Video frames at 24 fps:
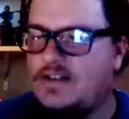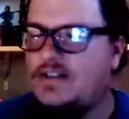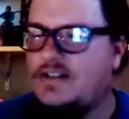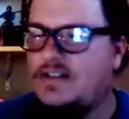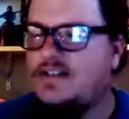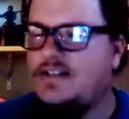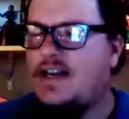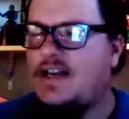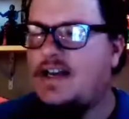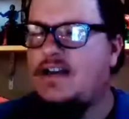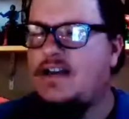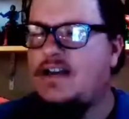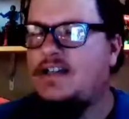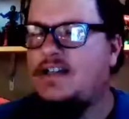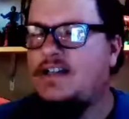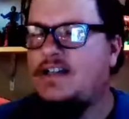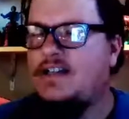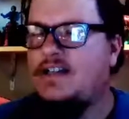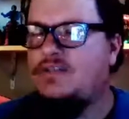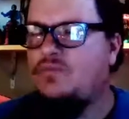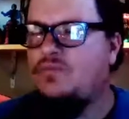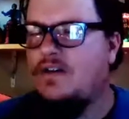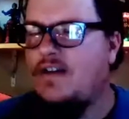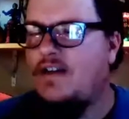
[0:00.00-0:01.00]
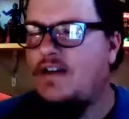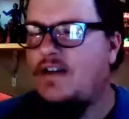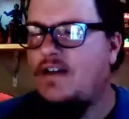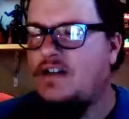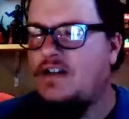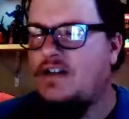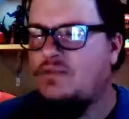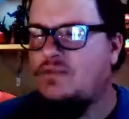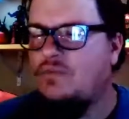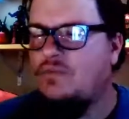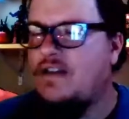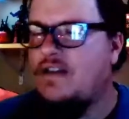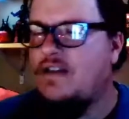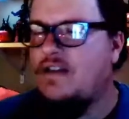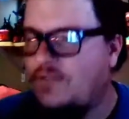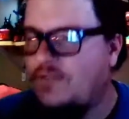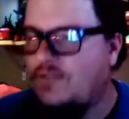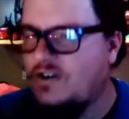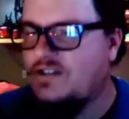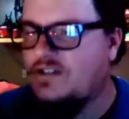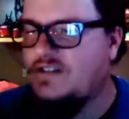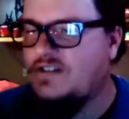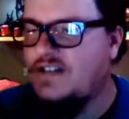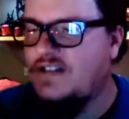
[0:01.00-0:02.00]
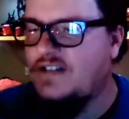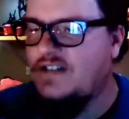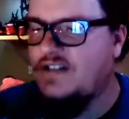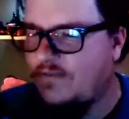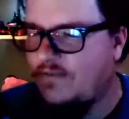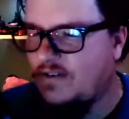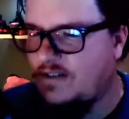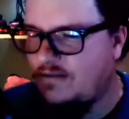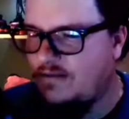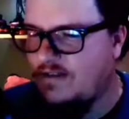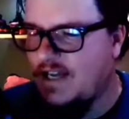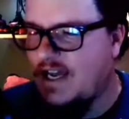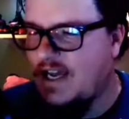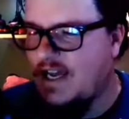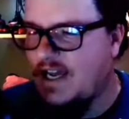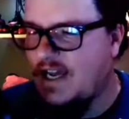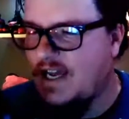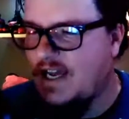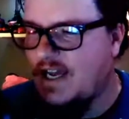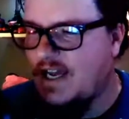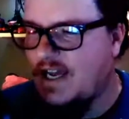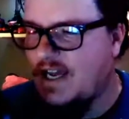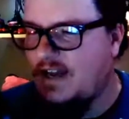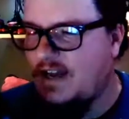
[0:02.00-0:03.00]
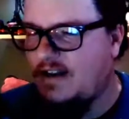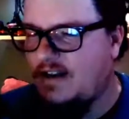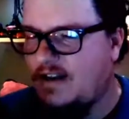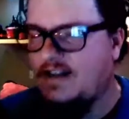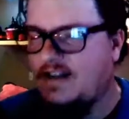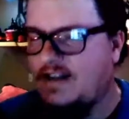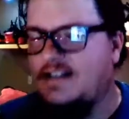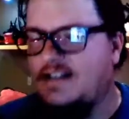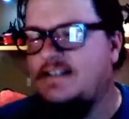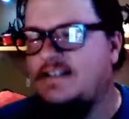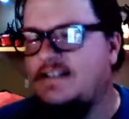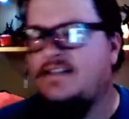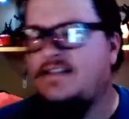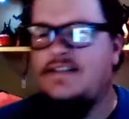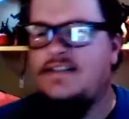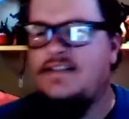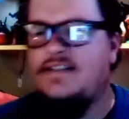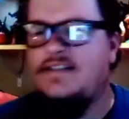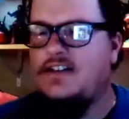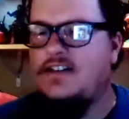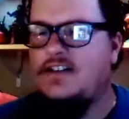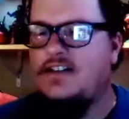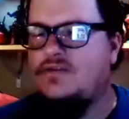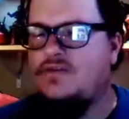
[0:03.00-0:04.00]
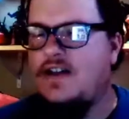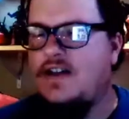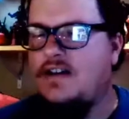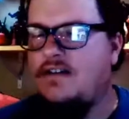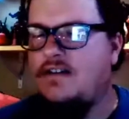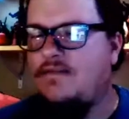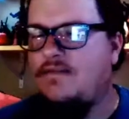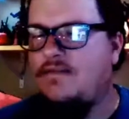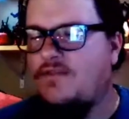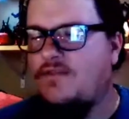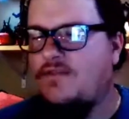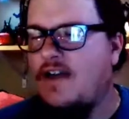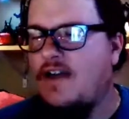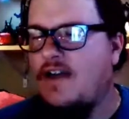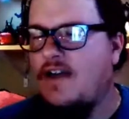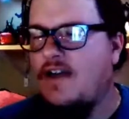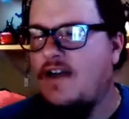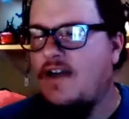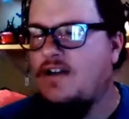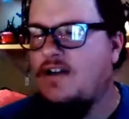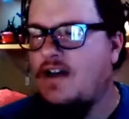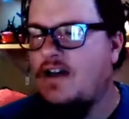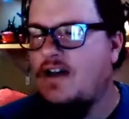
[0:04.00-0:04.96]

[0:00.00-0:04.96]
one of the first to ever do that, and then it set the trend for every other.